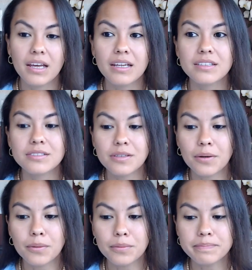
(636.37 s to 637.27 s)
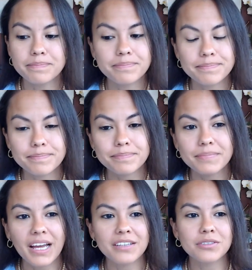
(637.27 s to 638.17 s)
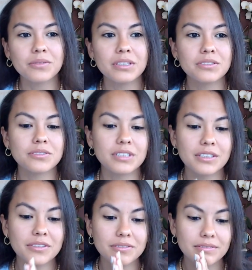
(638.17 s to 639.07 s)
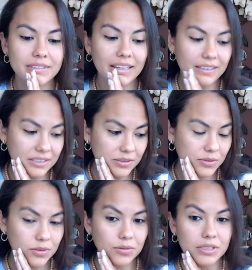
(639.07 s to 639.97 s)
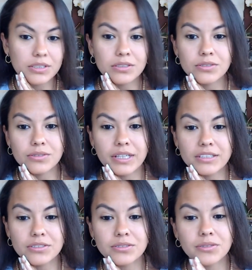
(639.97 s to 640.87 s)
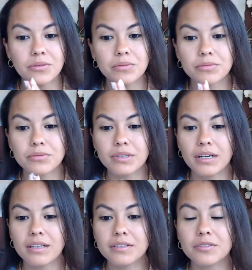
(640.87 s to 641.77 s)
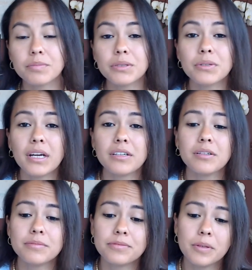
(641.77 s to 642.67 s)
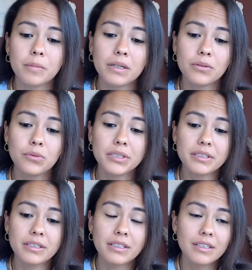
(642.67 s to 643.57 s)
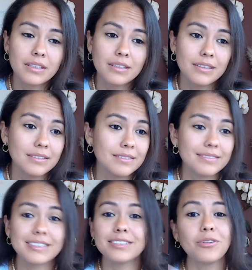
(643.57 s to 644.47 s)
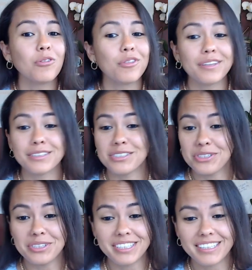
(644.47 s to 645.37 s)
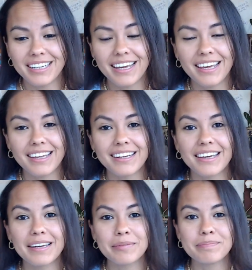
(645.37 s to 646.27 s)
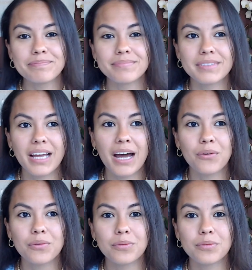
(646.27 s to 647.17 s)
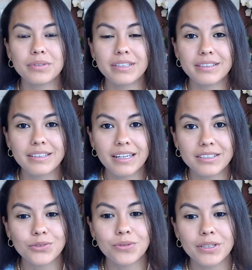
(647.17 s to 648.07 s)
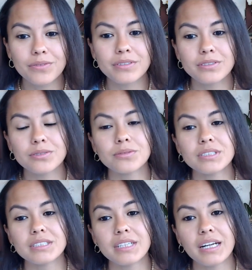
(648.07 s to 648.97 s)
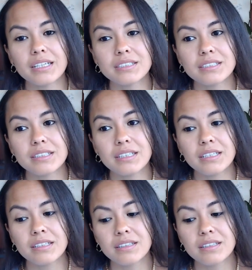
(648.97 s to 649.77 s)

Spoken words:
So I just wanted to tell you that little story just to let you know a little bit where I come from and where this whole thing started, and how that's one of the stories that actually